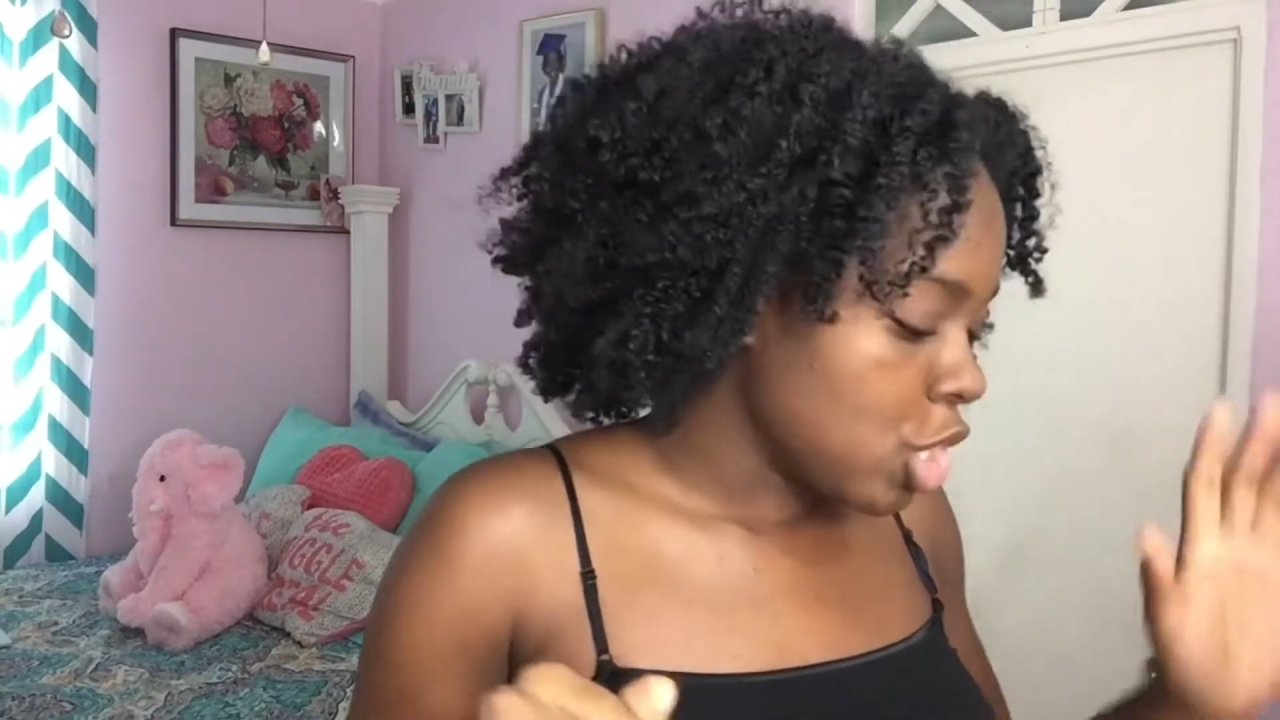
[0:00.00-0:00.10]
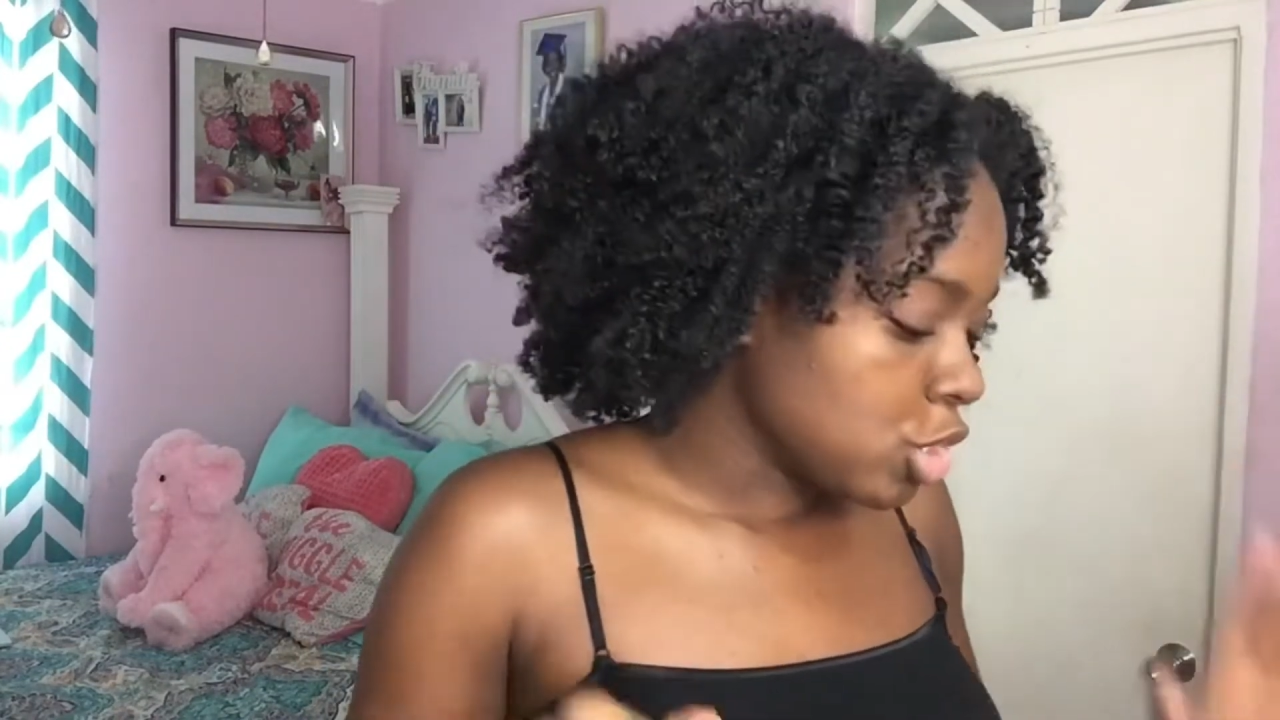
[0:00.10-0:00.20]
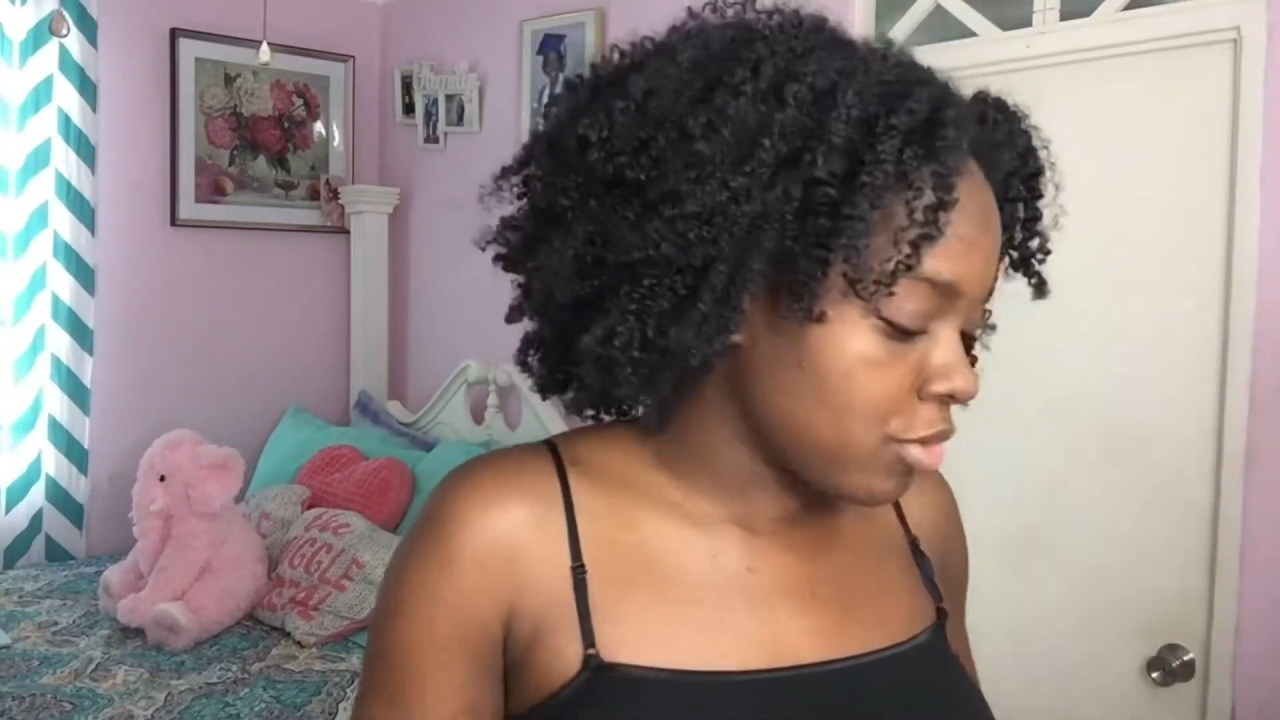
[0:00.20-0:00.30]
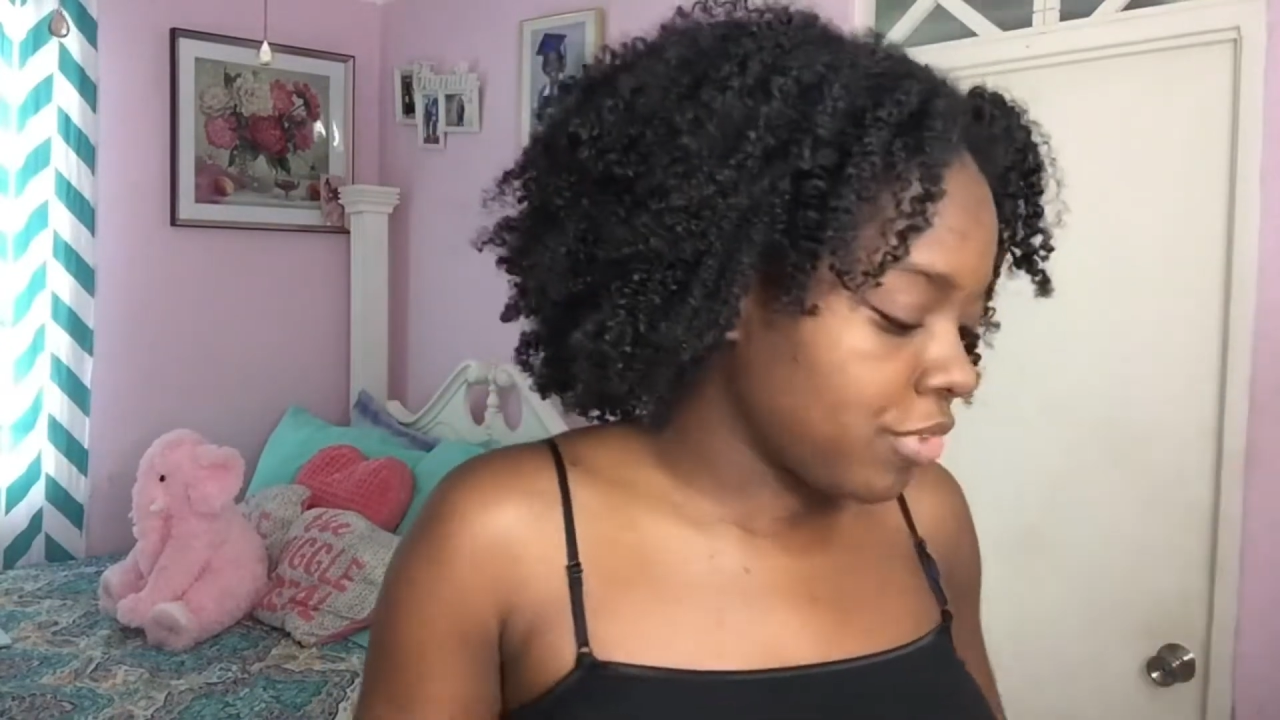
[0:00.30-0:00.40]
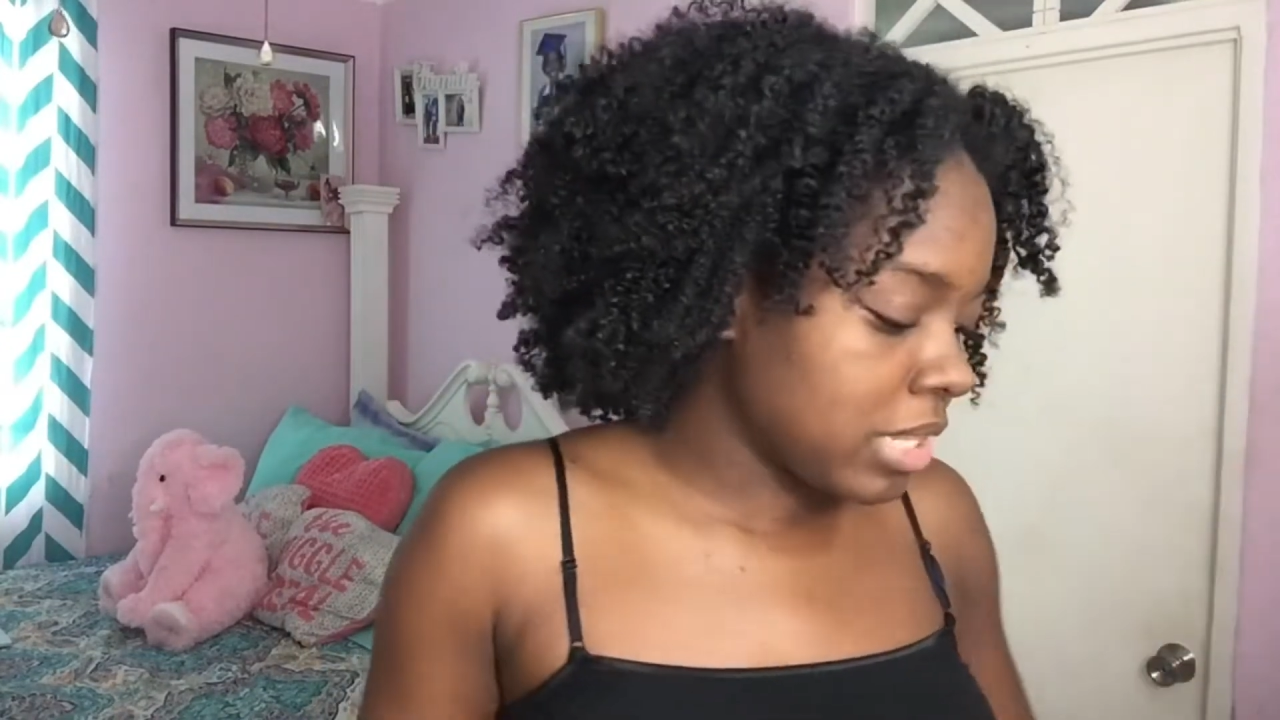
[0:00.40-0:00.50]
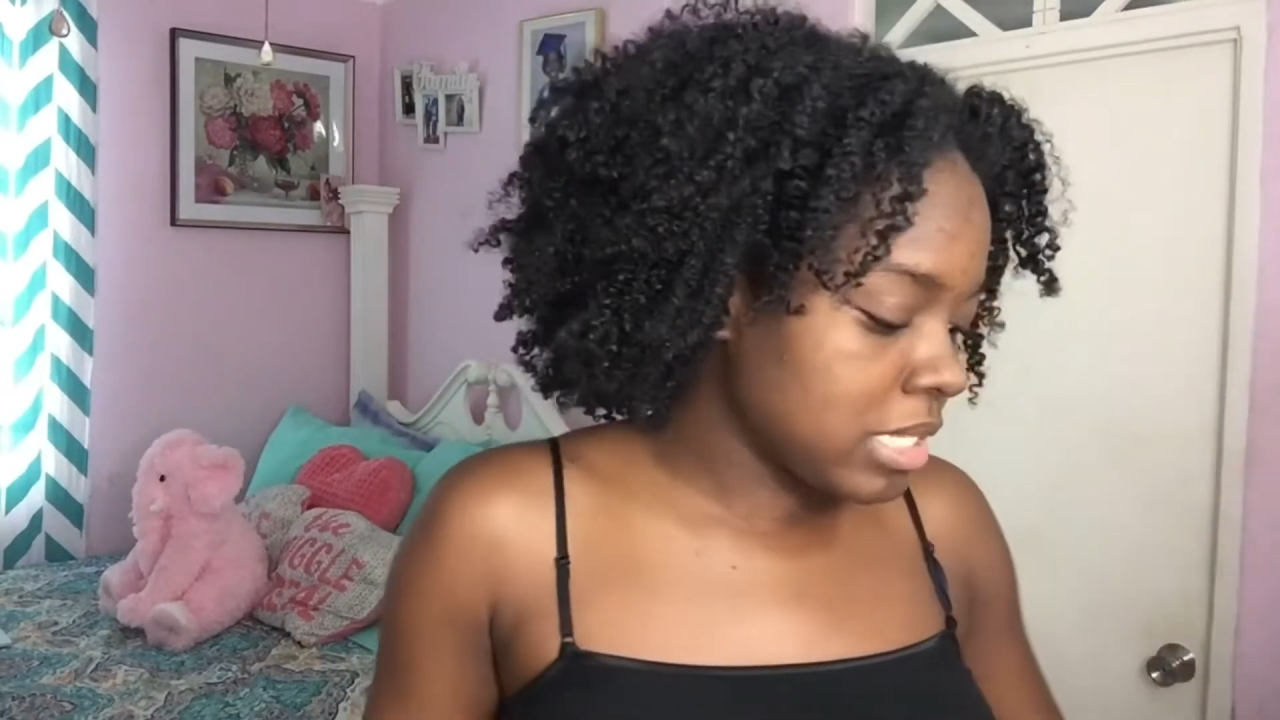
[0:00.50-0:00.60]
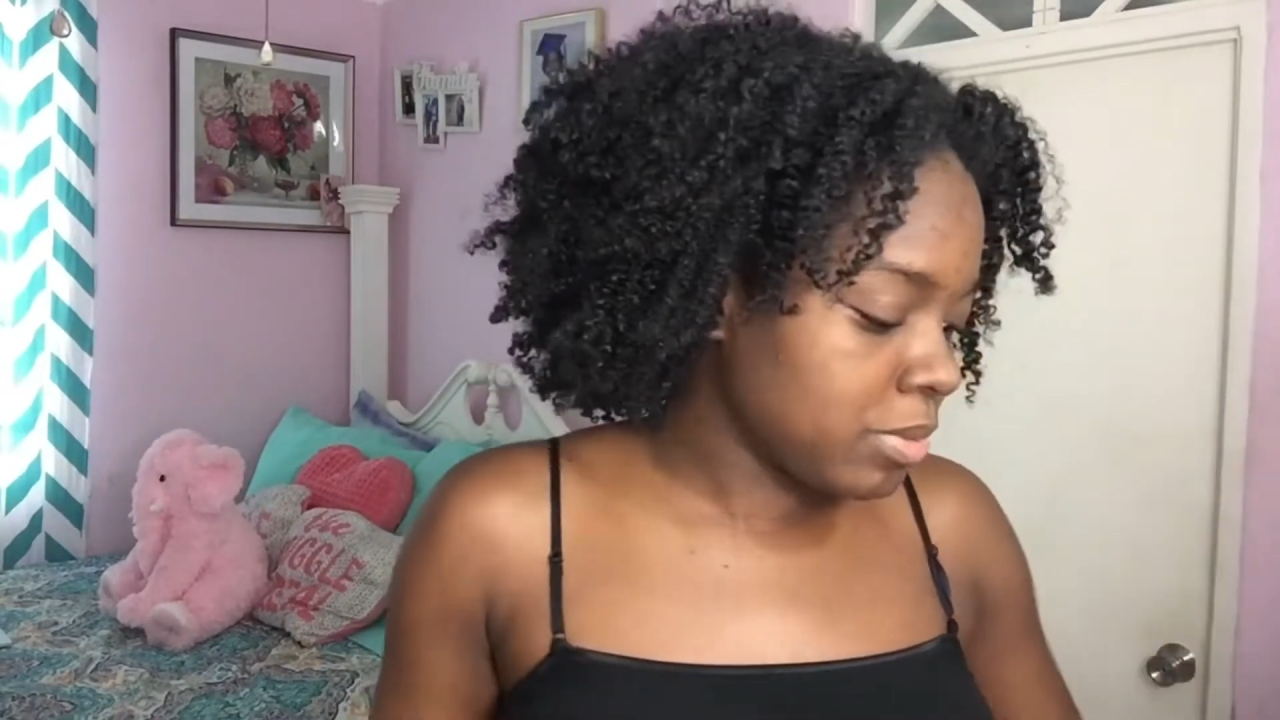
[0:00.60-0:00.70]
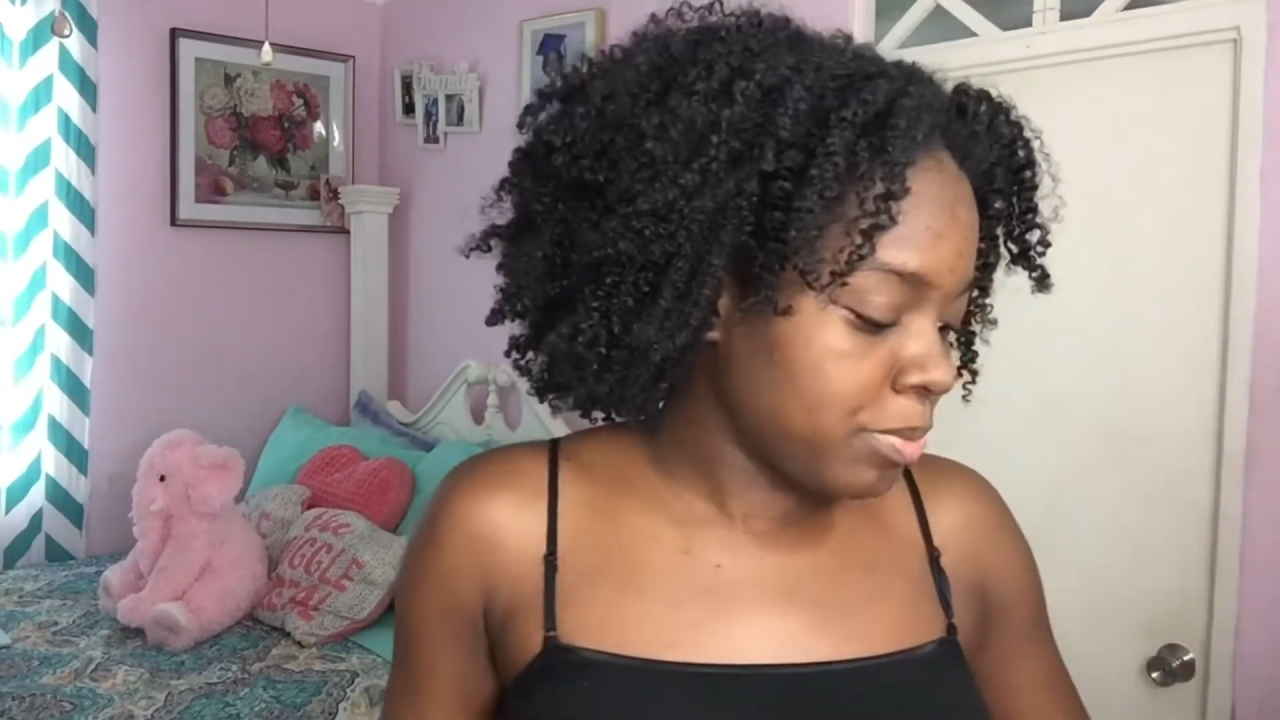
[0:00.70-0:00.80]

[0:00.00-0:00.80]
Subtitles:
So for this